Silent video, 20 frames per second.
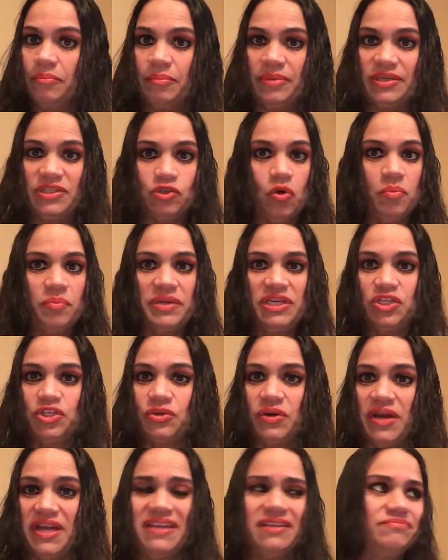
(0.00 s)
But don't be
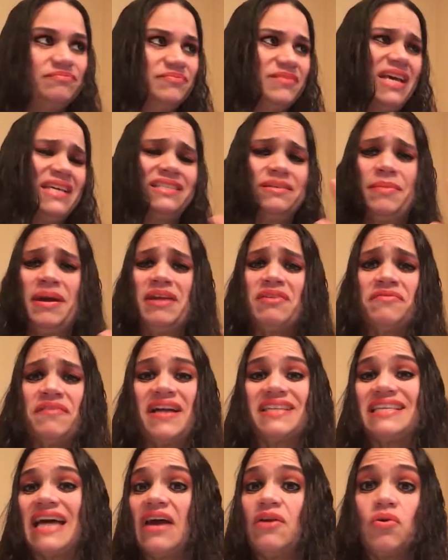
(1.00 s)
sure. As a matter of
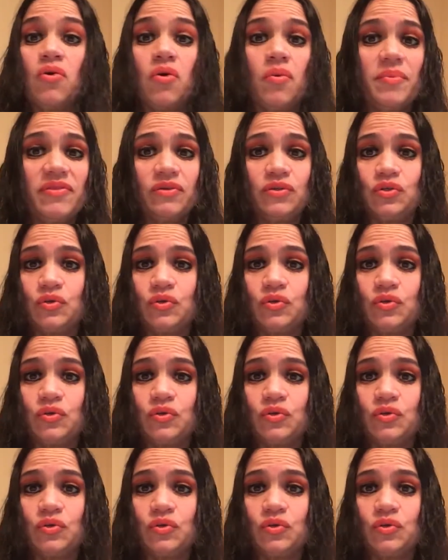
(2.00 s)
fact, I don't open the